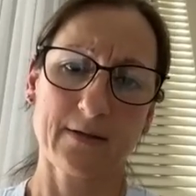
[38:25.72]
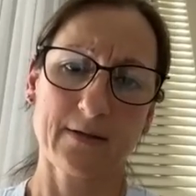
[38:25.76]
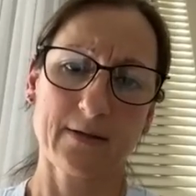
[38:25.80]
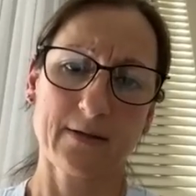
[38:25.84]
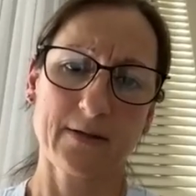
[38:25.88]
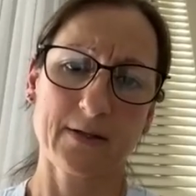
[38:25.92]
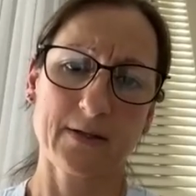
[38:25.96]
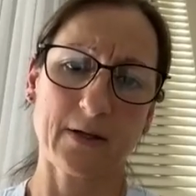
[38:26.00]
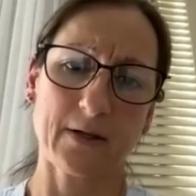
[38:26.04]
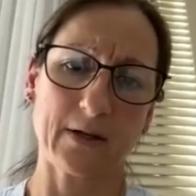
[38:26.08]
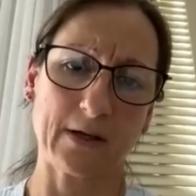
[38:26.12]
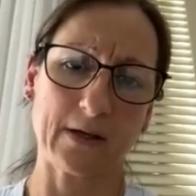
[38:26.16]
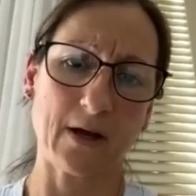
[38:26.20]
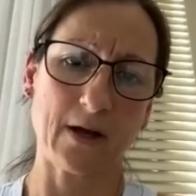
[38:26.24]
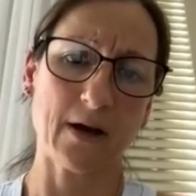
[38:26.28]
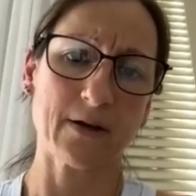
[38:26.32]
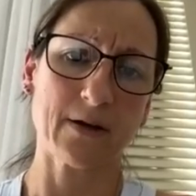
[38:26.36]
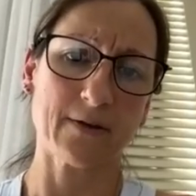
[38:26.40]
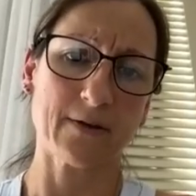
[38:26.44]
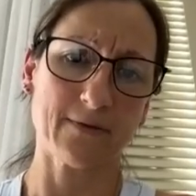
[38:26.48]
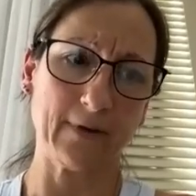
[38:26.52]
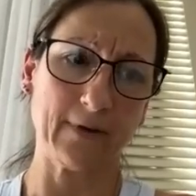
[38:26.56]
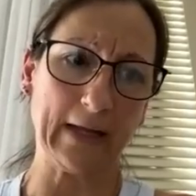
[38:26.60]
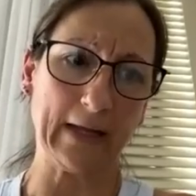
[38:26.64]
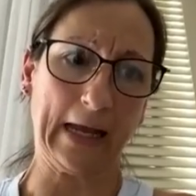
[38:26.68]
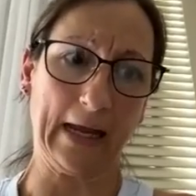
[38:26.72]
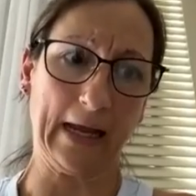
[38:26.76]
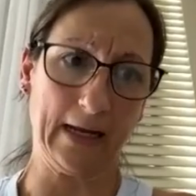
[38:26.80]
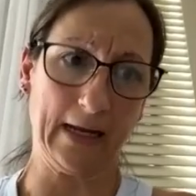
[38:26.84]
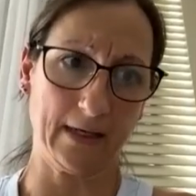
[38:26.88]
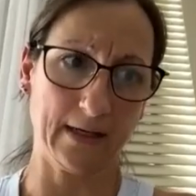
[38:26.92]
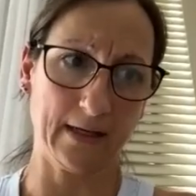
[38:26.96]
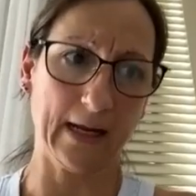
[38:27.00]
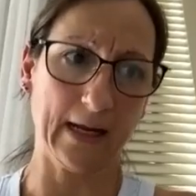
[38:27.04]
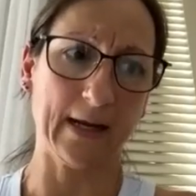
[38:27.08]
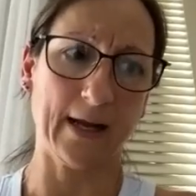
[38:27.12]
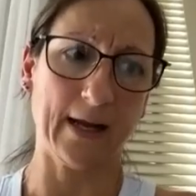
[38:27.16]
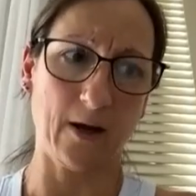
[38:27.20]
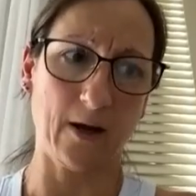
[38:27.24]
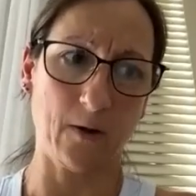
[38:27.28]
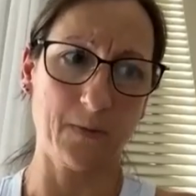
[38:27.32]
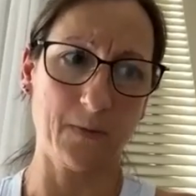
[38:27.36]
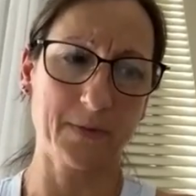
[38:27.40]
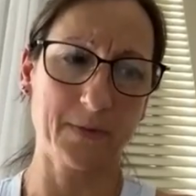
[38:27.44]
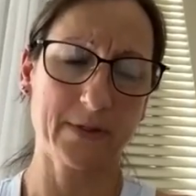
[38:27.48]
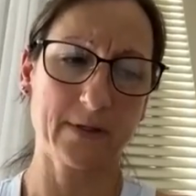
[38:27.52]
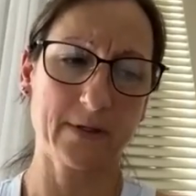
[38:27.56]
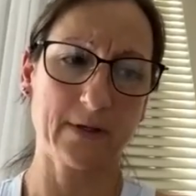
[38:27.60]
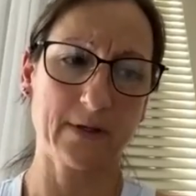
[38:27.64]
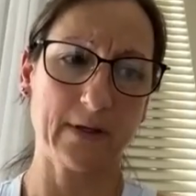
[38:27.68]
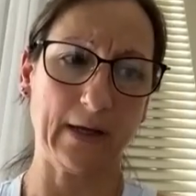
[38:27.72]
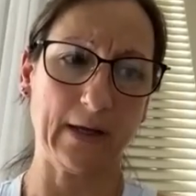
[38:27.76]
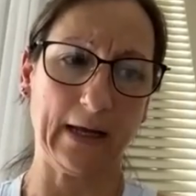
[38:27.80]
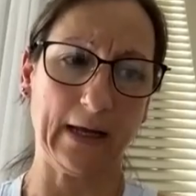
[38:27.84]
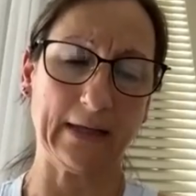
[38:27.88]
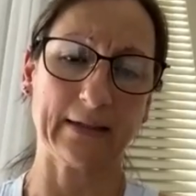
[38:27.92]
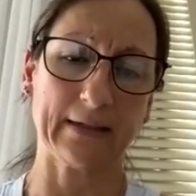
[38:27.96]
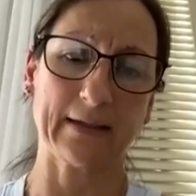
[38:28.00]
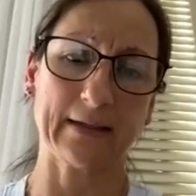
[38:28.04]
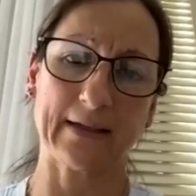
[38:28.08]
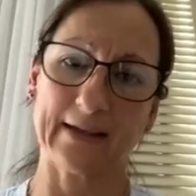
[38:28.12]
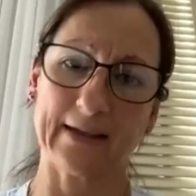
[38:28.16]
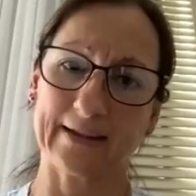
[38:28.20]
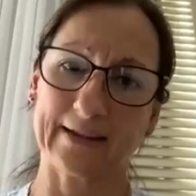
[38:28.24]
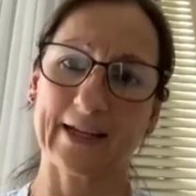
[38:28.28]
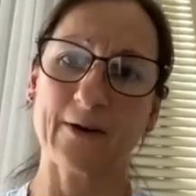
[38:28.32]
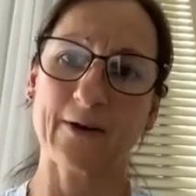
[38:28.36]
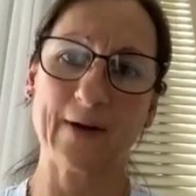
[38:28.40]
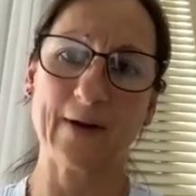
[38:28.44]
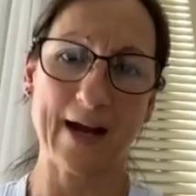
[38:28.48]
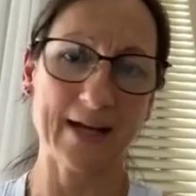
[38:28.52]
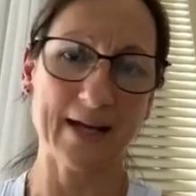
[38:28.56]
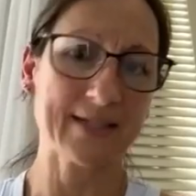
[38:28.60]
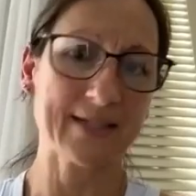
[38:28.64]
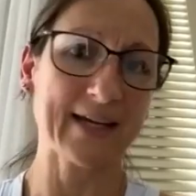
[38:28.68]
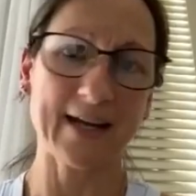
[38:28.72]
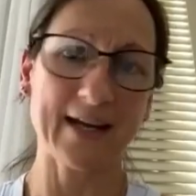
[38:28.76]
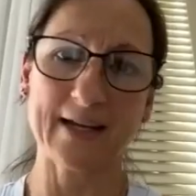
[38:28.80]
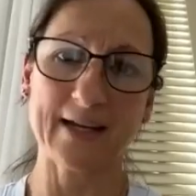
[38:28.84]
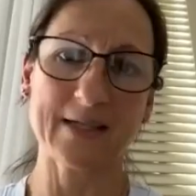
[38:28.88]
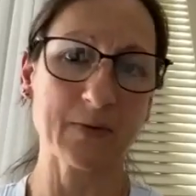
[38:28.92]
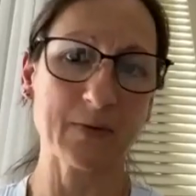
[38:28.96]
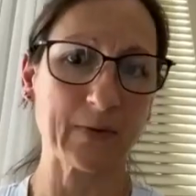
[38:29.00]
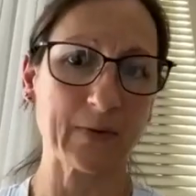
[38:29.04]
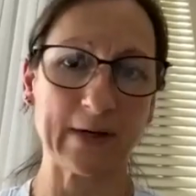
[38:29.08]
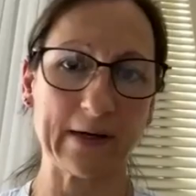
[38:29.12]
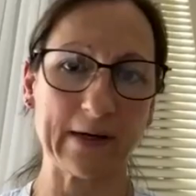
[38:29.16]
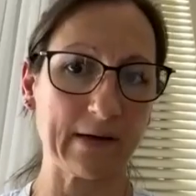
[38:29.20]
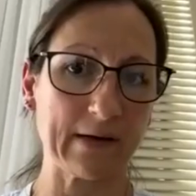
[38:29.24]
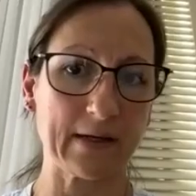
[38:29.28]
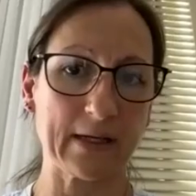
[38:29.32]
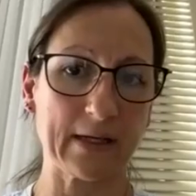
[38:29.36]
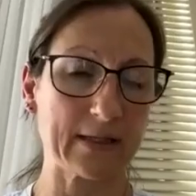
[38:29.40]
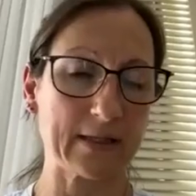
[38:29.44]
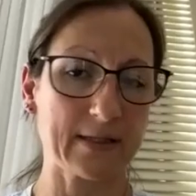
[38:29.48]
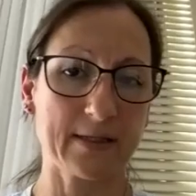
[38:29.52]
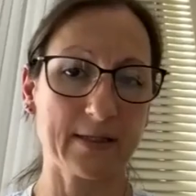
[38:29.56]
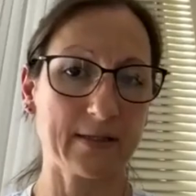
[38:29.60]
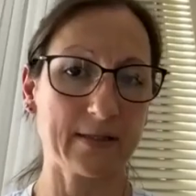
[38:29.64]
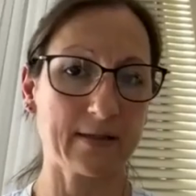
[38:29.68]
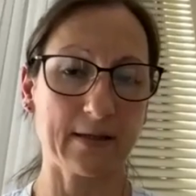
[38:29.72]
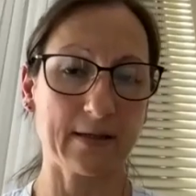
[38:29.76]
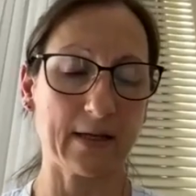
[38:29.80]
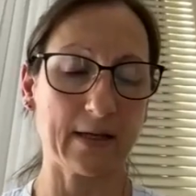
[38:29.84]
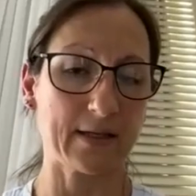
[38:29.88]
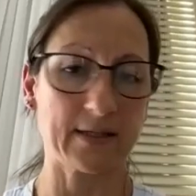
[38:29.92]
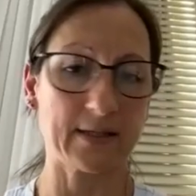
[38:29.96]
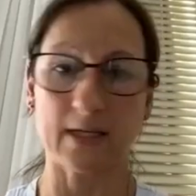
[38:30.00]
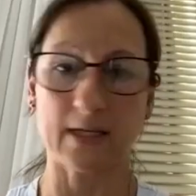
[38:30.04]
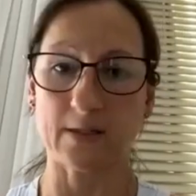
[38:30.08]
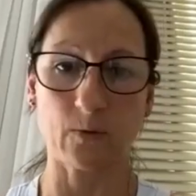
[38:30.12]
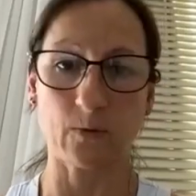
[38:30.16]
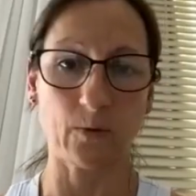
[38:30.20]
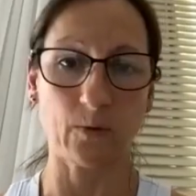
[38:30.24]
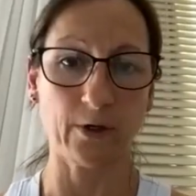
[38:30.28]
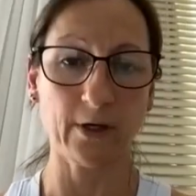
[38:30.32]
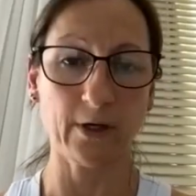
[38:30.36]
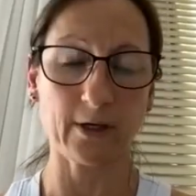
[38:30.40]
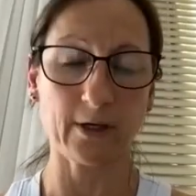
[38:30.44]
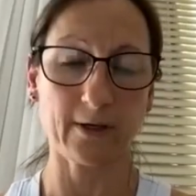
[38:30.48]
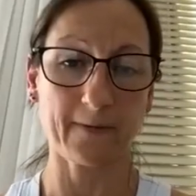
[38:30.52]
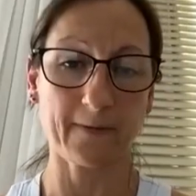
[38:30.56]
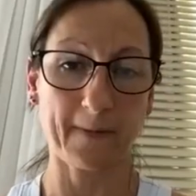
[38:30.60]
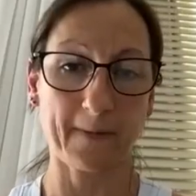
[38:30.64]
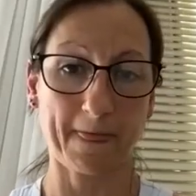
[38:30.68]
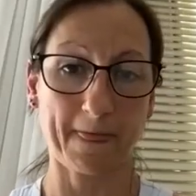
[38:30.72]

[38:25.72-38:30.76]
So it kind of, yeah, it helps. There are days where it doesn't work.